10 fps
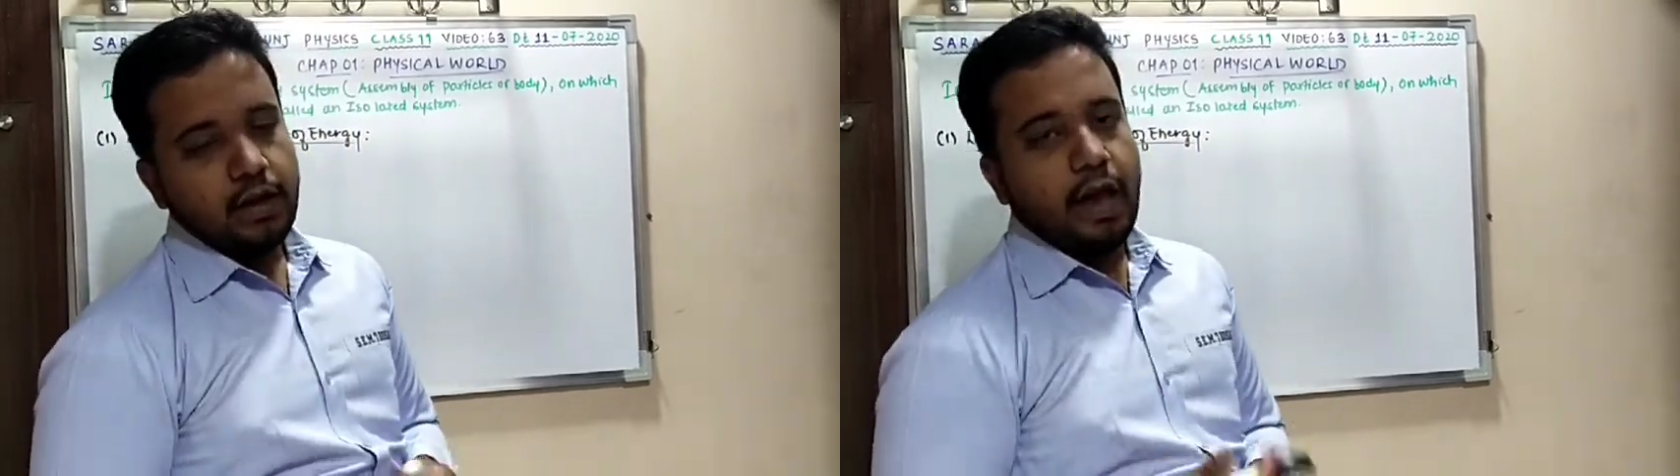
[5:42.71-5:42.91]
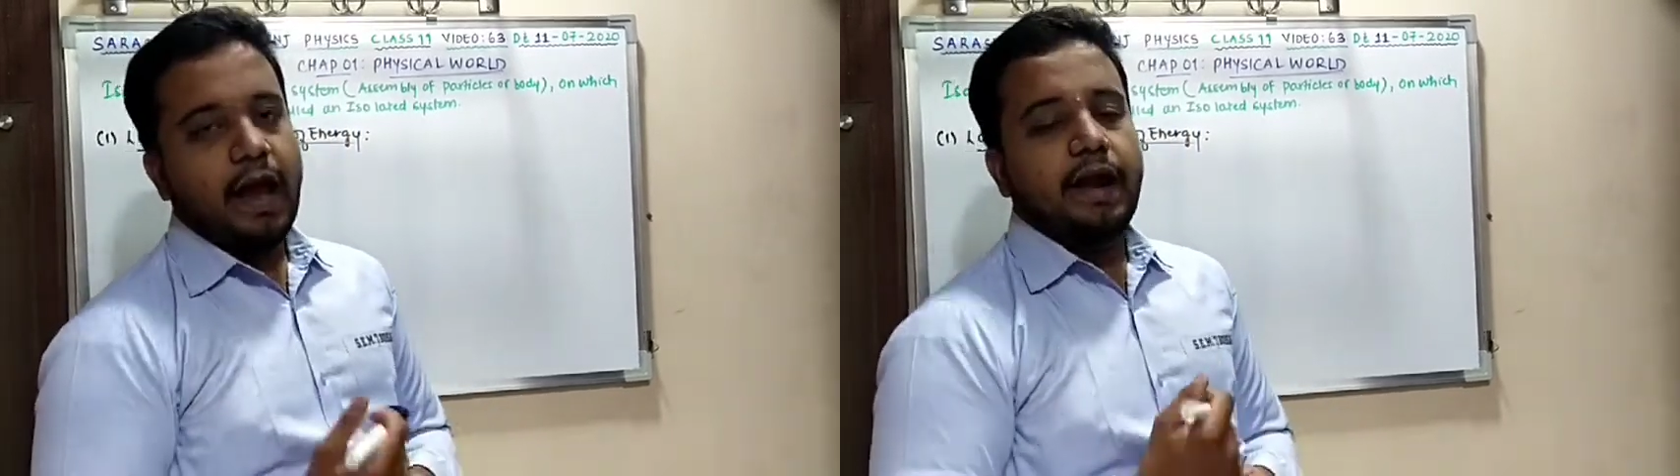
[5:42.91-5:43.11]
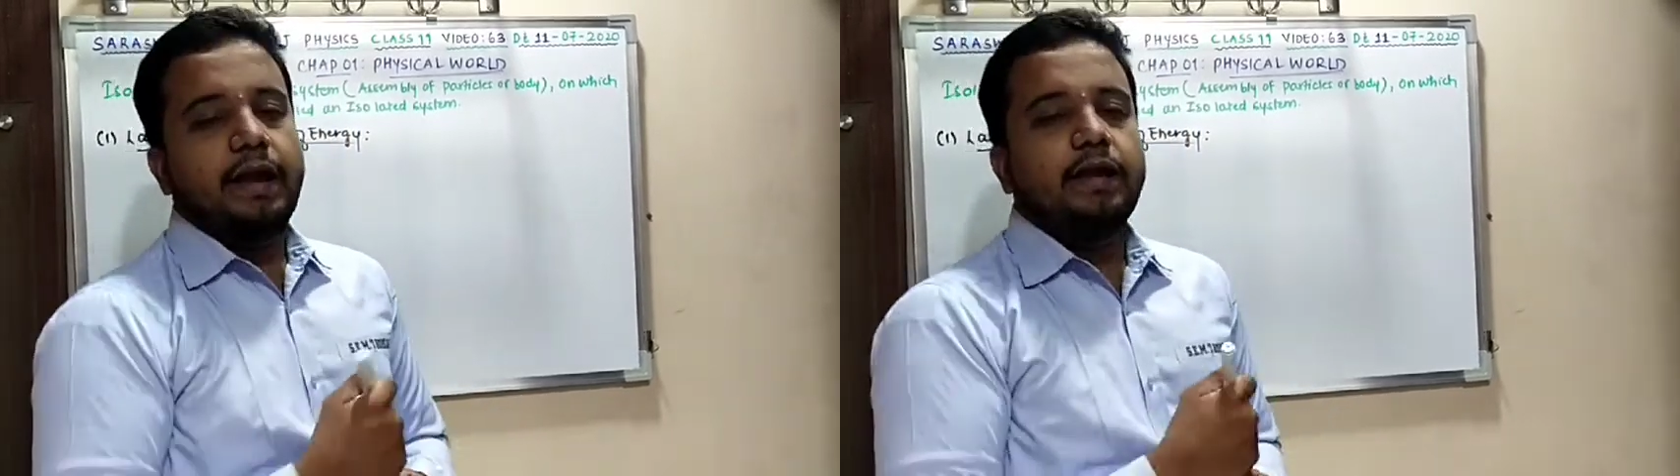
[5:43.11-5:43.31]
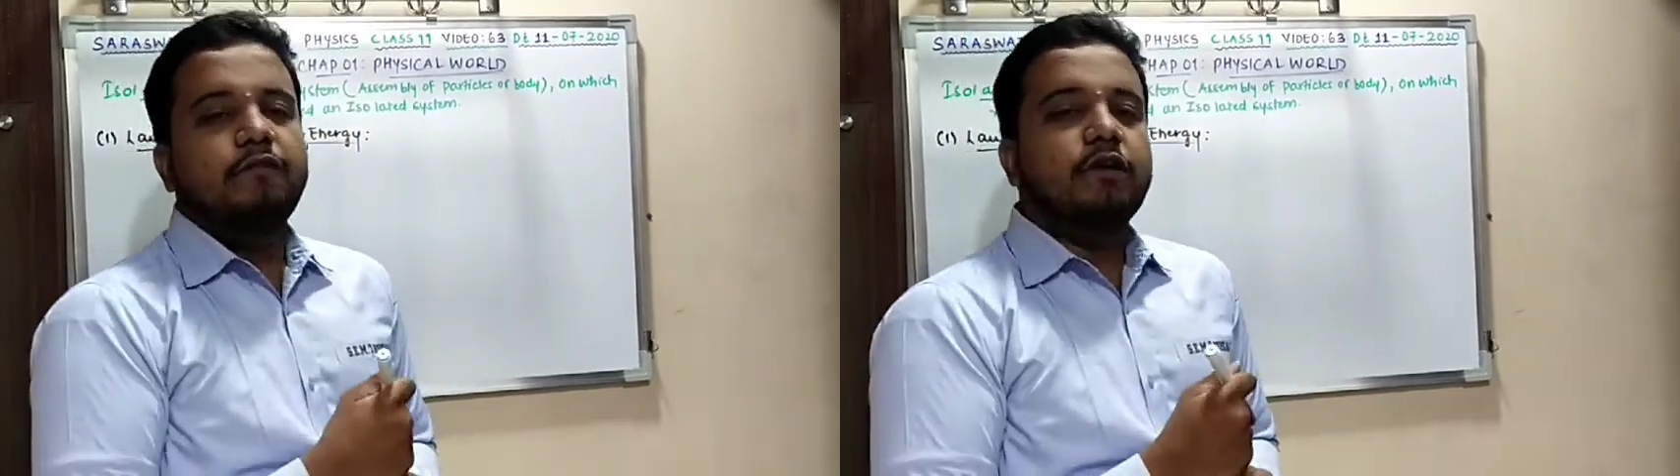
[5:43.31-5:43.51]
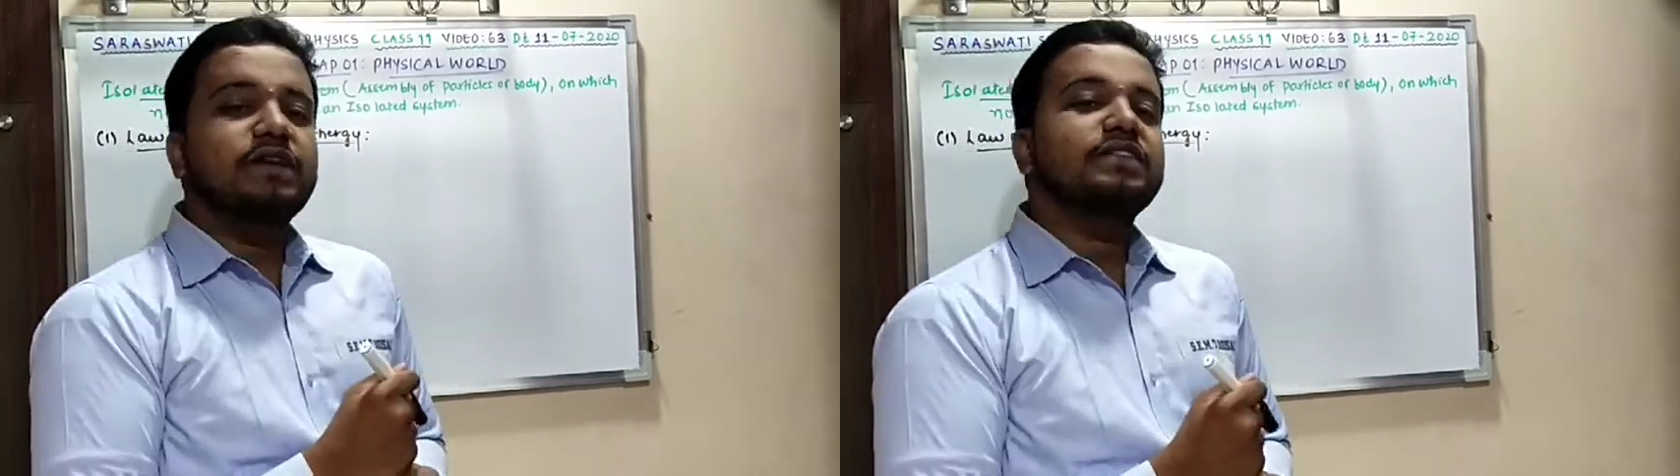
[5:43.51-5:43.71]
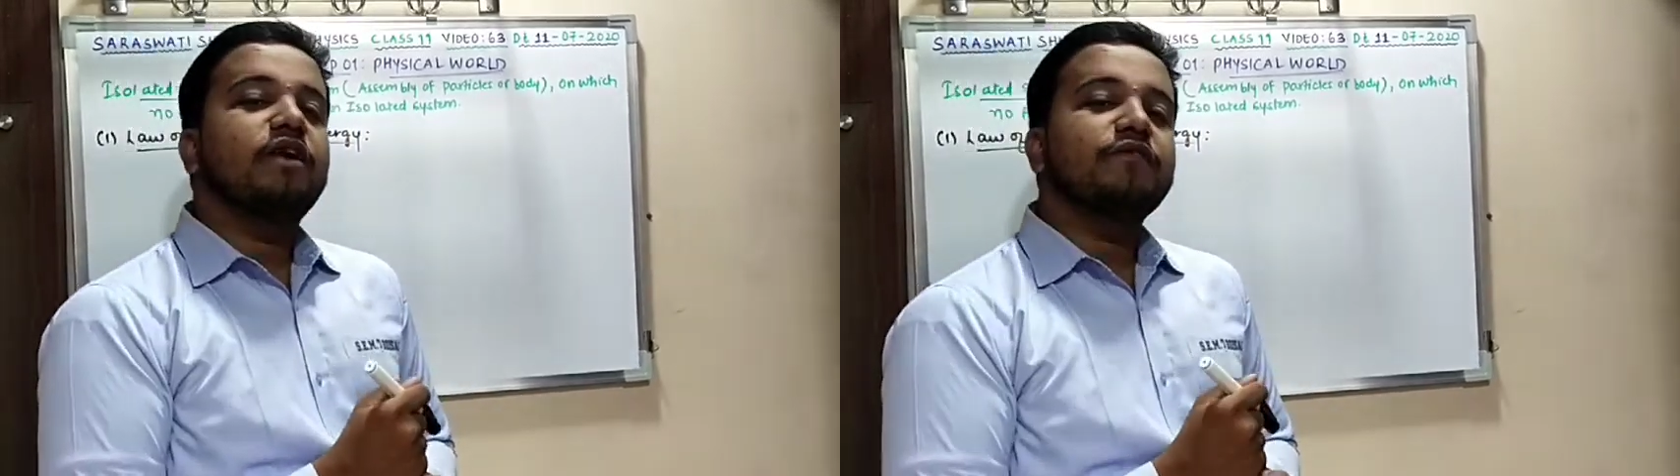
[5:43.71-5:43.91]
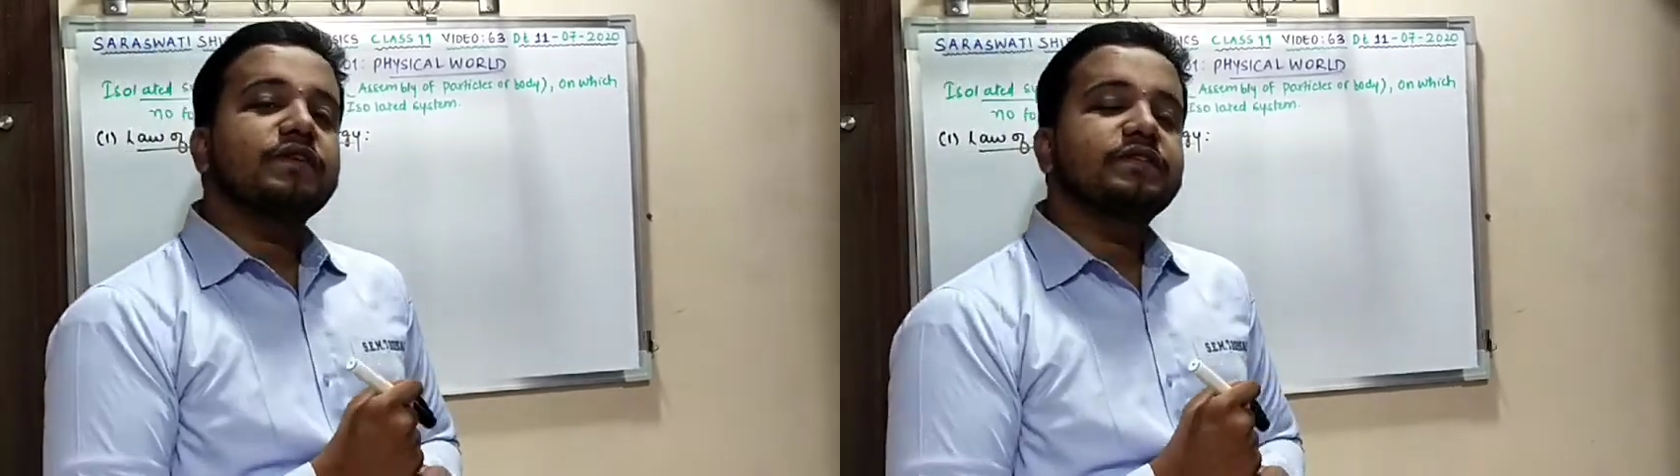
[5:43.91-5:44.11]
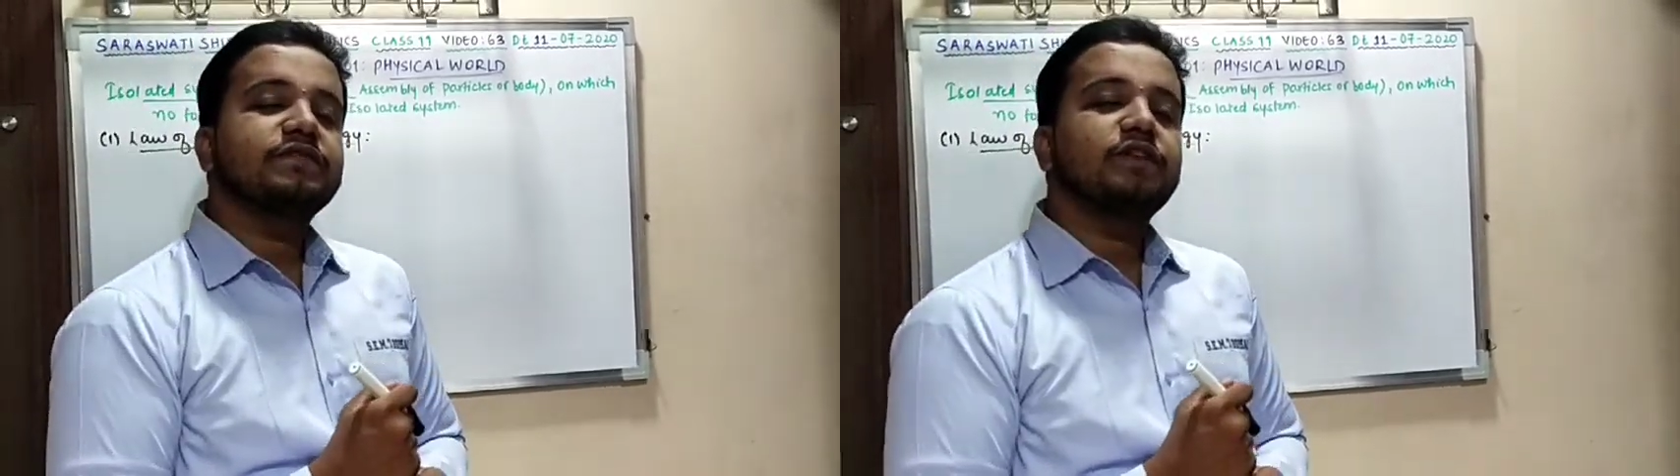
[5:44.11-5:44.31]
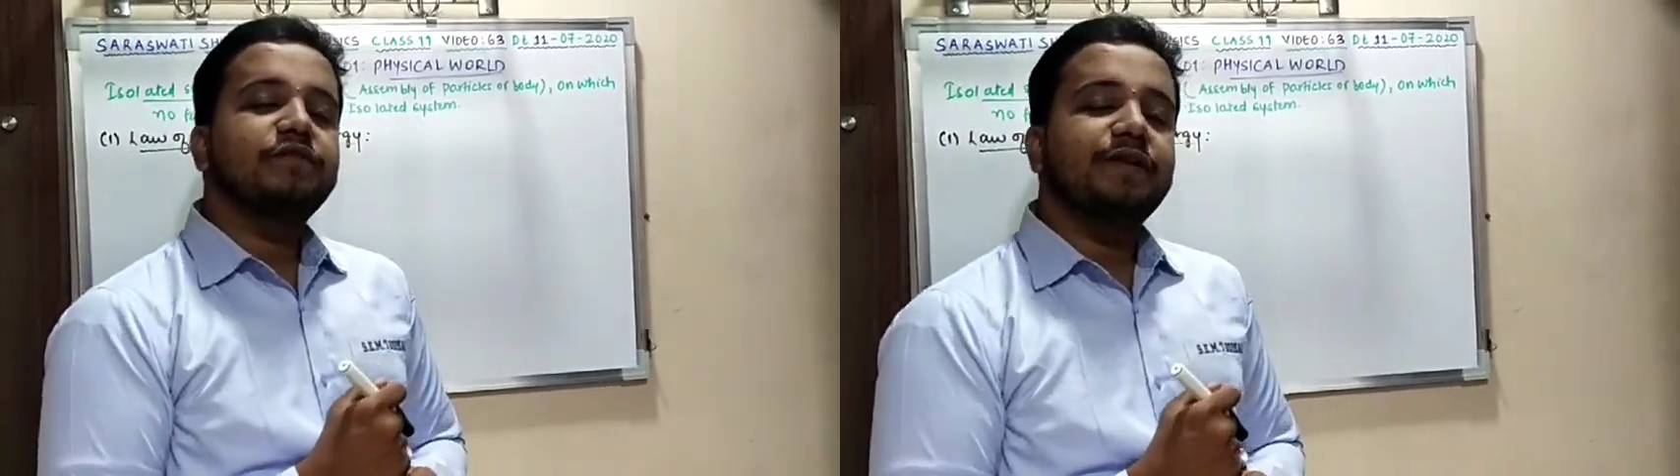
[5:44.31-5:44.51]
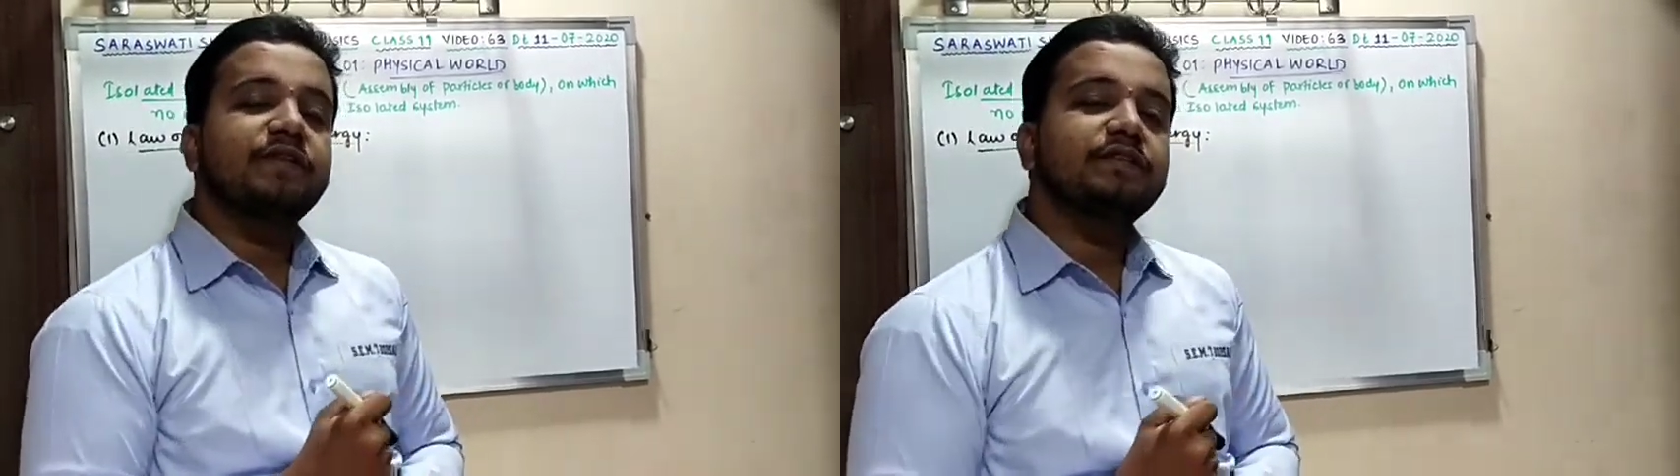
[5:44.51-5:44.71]
And what is law of conservation of
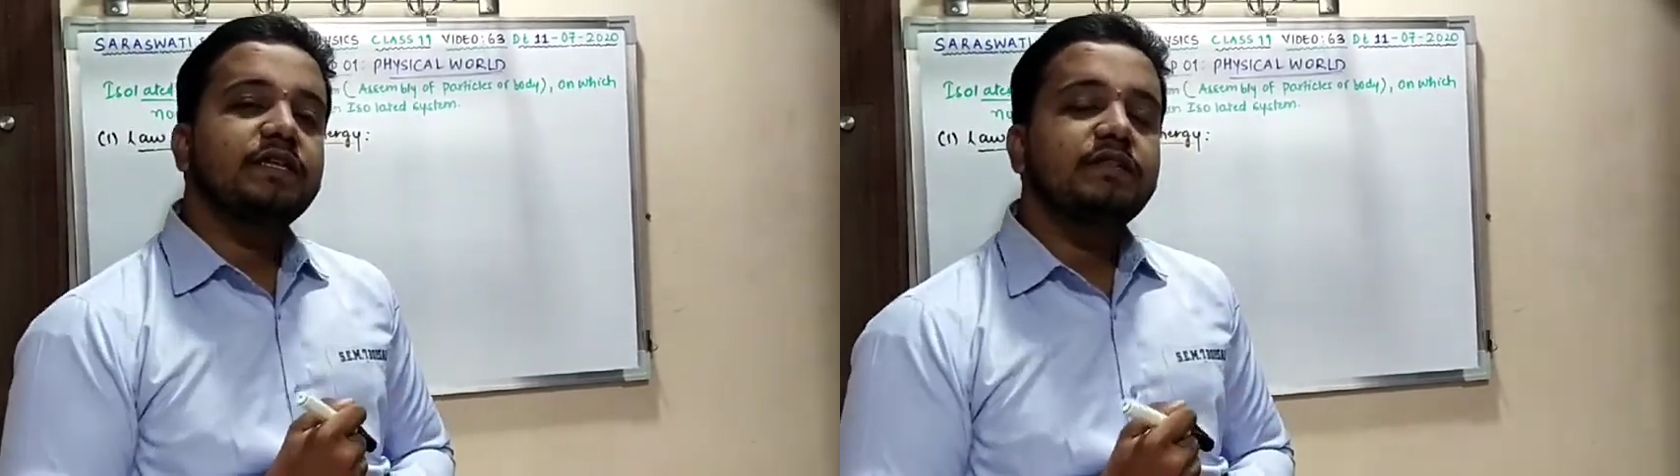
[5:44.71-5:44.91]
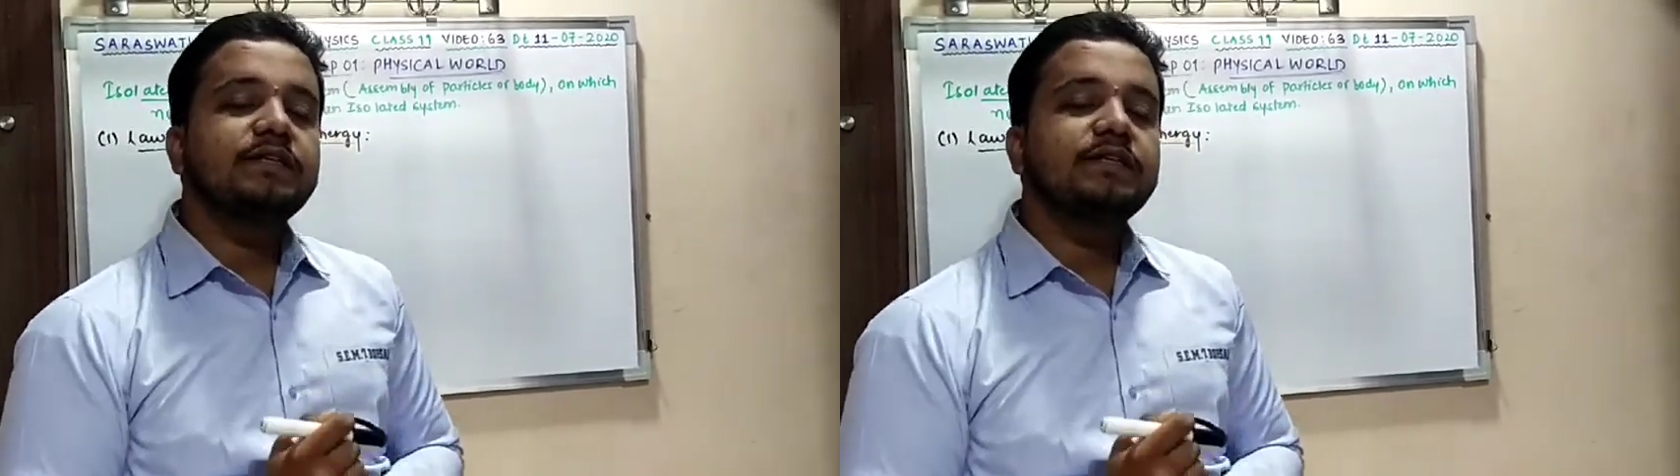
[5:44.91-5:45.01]
energy?